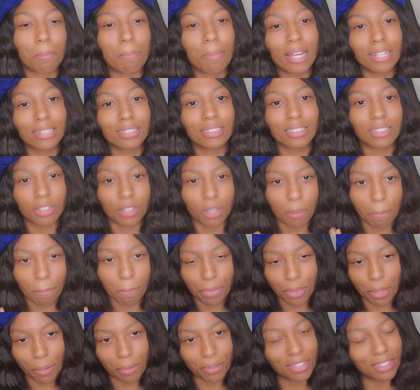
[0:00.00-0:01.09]

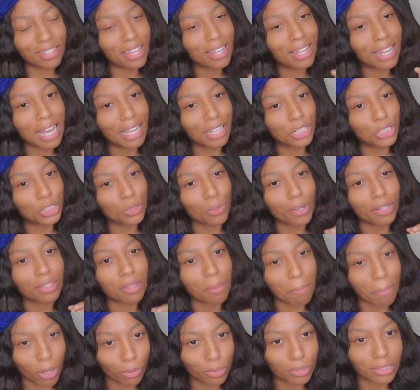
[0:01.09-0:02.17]
The thing I enjoyed
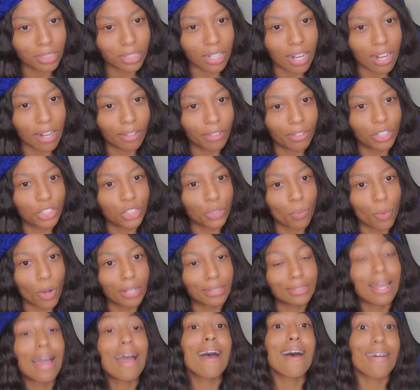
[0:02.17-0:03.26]
the most in college
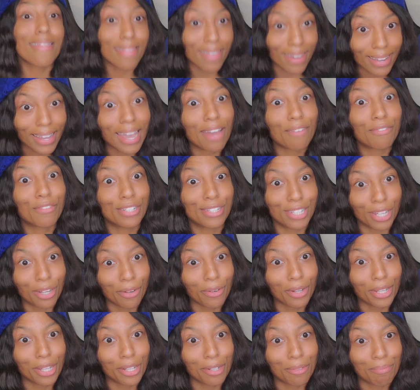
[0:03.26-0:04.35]
was the
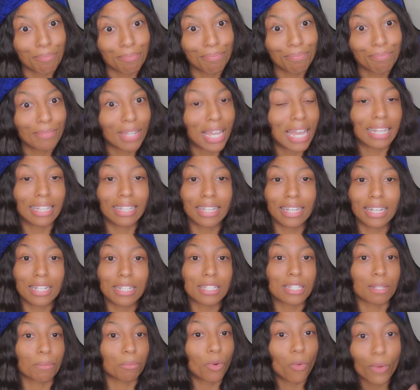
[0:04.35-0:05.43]
cafeteria and
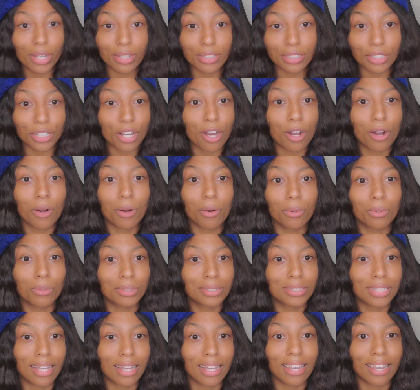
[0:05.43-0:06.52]
getting some
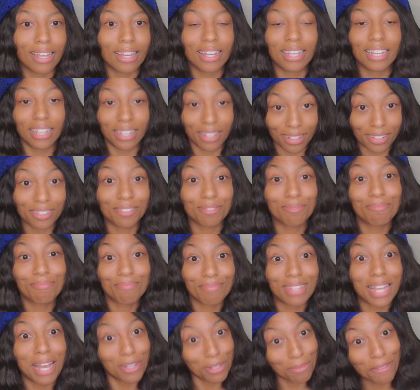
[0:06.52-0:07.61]
Quiznos and eating.
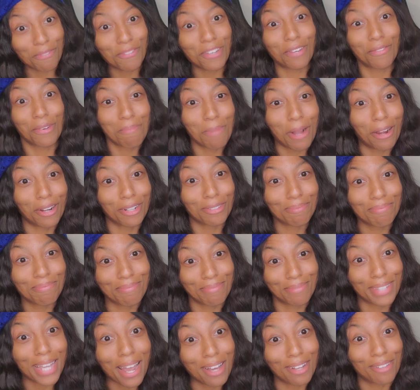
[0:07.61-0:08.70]
That was my favorite
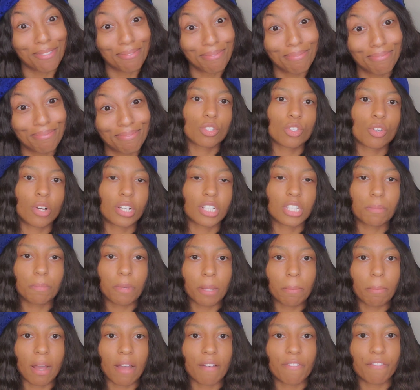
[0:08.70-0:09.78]
part. Yeah. So I
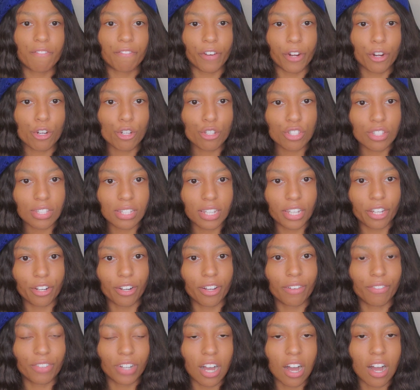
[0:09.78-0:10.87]
spent my first year
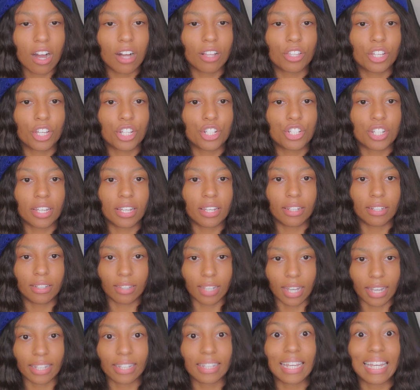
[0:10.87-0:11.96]
of college
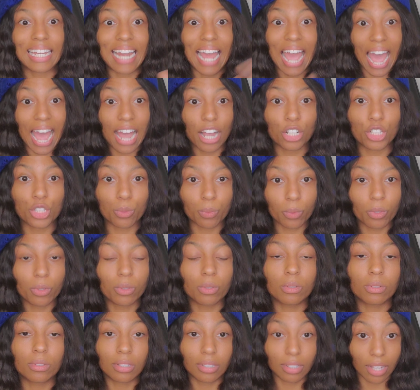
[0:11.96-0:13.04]
in like an
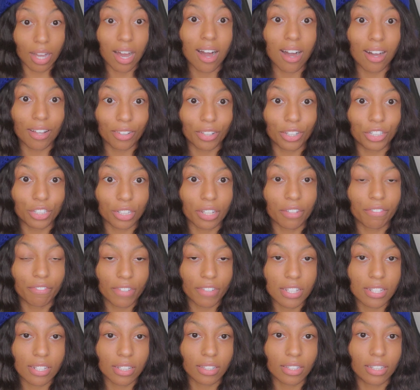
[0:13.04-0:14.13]
actual college, like
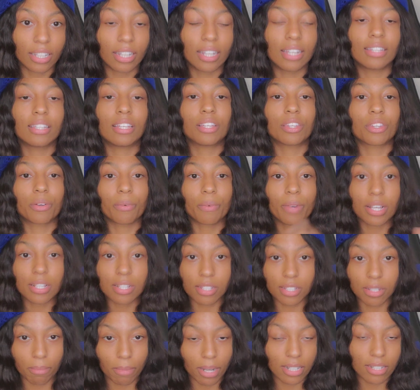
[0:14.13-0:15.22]
physically, and then the
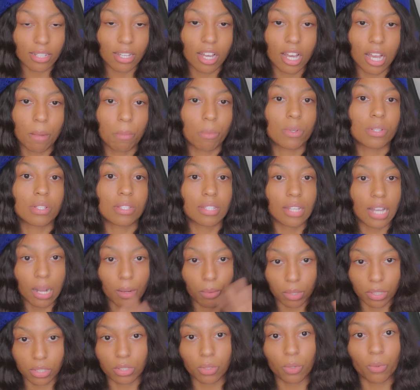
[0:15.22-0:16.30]
rest of my time I
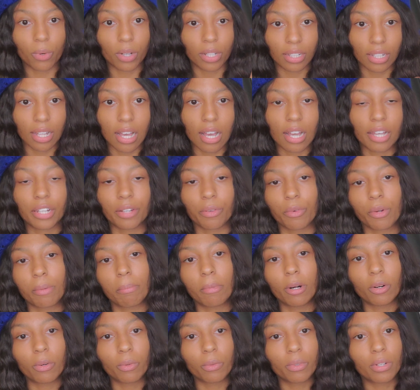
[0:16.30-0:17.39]
was online and
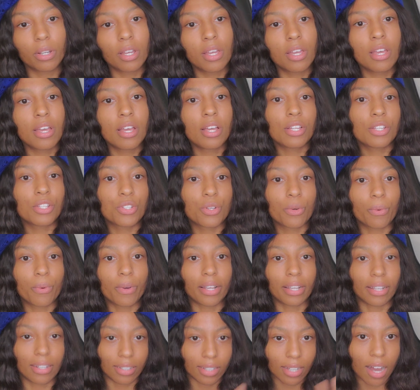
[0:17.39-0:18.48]
remote
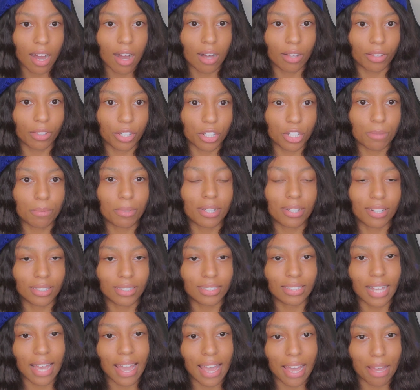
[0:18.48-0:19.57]
doing college
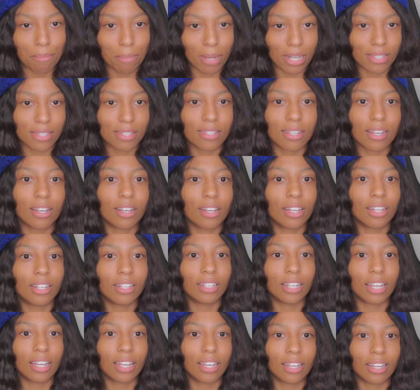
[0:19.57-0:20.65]
because I had my
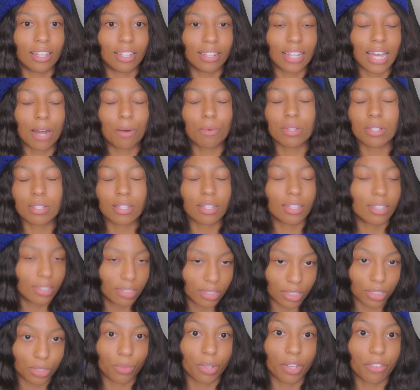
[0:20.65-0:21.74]
son and that was the
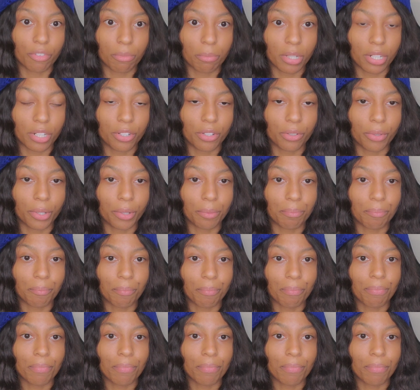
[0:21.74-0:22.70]
easiest way for me to do it.